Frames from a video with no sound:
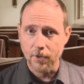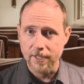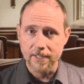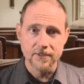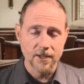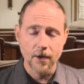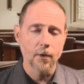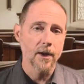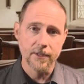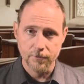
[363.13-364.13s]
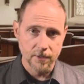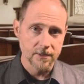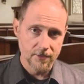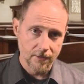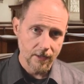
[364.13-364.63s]
where he can say, oh, I didn't
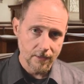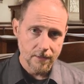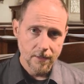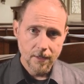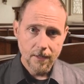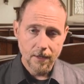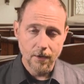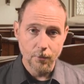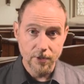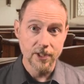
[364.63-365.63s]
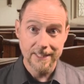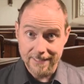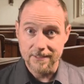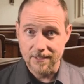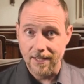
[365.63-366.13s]
really say that, uh, which he
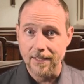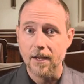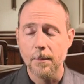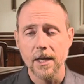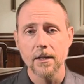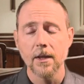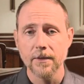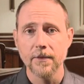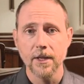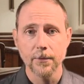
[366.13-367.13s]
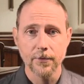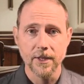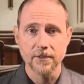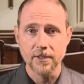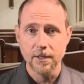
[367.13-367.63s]
did say about a lot of the other
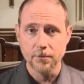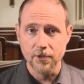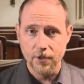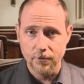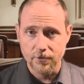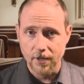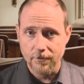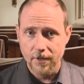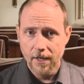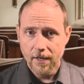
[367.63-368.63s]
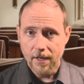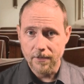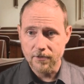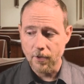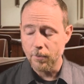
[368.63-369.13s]
things that he was accused of.
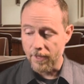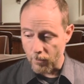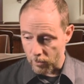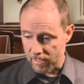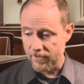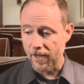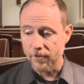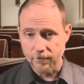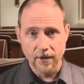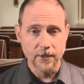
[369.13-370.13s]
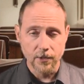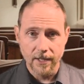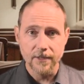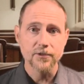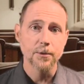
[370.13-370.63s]
And so when they whittled down the final
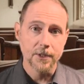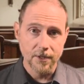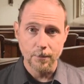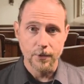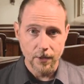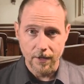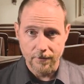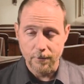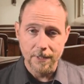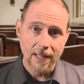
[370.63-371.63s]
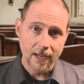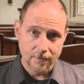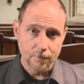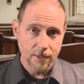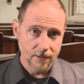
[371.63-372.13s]
list, you ended up with a lot of them in
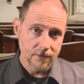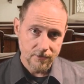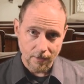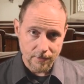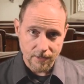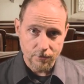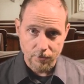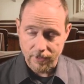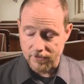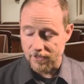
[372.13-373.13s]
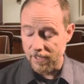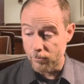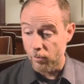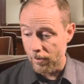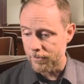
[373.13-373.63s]
Latin because, I mean, these were things that
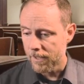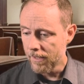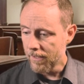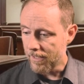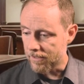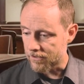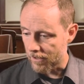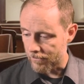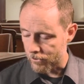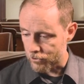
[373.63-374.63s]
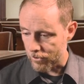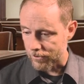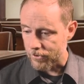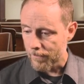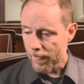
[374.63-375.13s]
he wrote inside of the
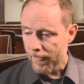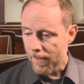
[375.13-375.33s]
church.